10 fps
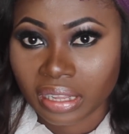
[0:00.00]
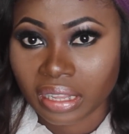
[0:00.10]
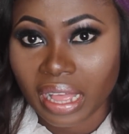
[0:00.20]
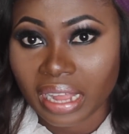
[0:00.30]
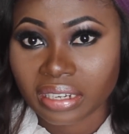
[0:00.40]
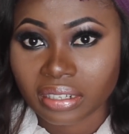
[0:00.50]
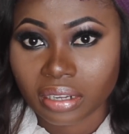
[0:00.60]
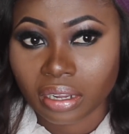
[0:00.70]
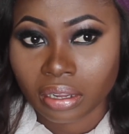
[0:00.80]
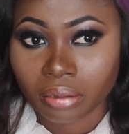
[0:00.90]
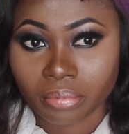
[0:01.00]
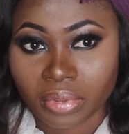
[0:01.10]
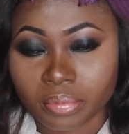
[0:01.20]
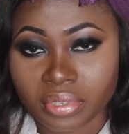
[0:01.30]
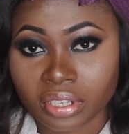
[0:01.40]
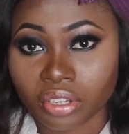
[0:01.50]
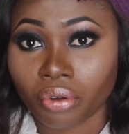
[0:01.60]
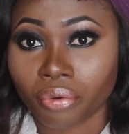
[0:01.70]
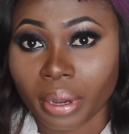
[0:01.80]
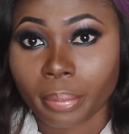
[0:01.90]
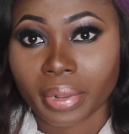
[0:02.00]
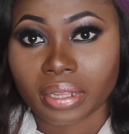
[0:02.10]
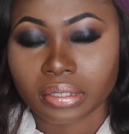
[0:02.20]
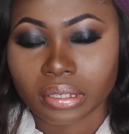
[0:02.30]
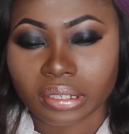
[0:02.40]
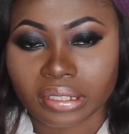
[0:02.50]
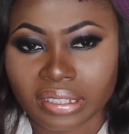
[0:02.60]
They had let me see, the unripe plantain.